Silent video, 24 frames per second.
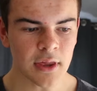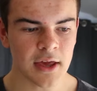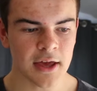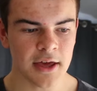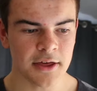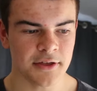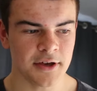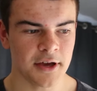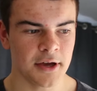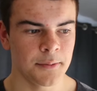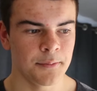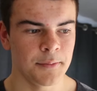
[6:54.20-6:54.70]

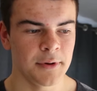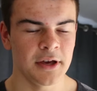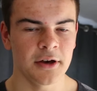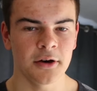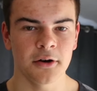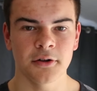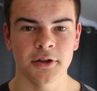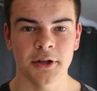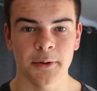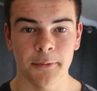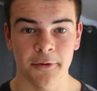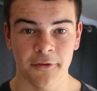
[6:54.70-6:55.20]
And then
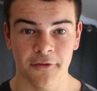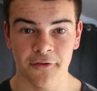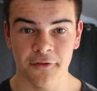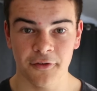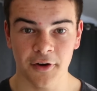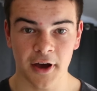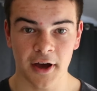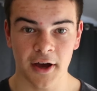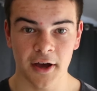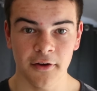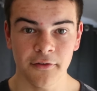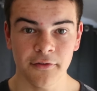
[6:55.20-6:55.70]
meal number
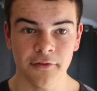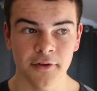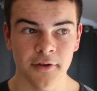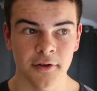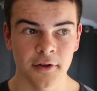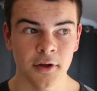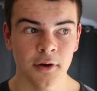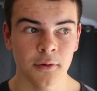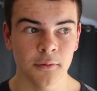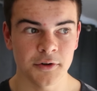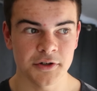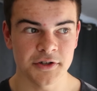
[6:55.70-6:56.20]
5,
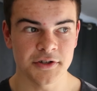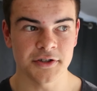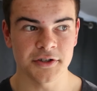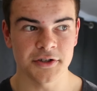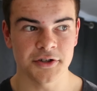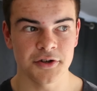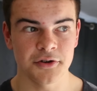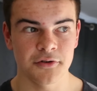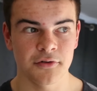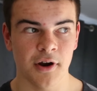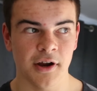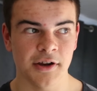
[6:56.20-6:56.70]
which are the
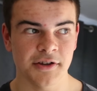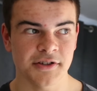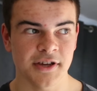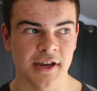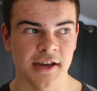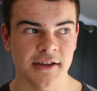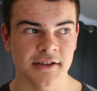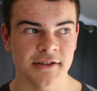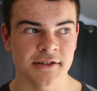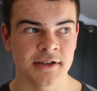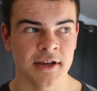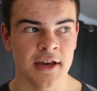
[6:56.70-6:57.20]
2 rice
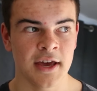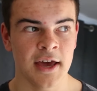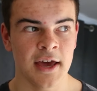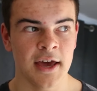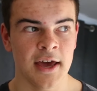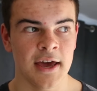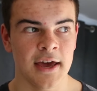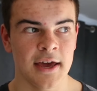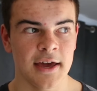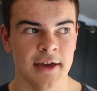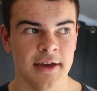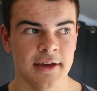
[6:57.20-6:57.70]
cakes,
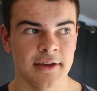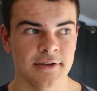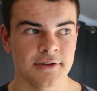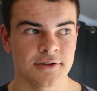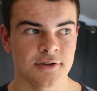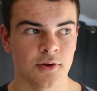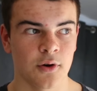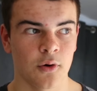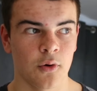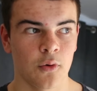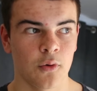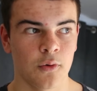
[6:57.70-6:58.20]

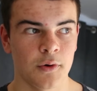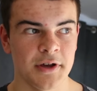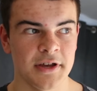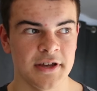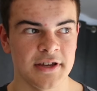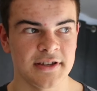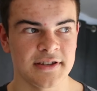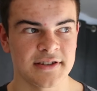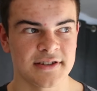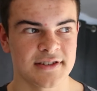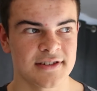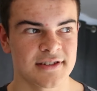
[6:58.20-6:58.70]
is
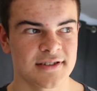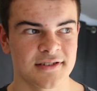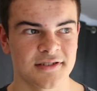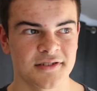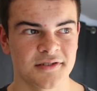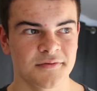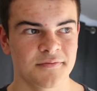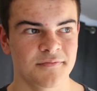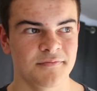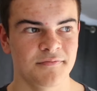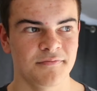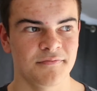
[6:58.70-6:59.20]

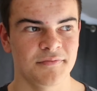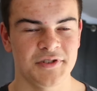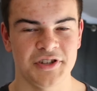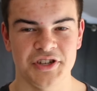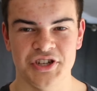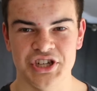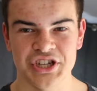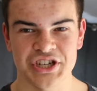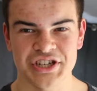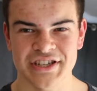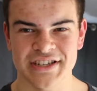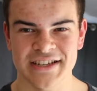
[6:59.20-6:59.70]
always
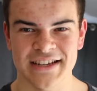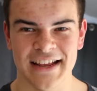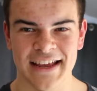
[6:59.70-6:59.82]
just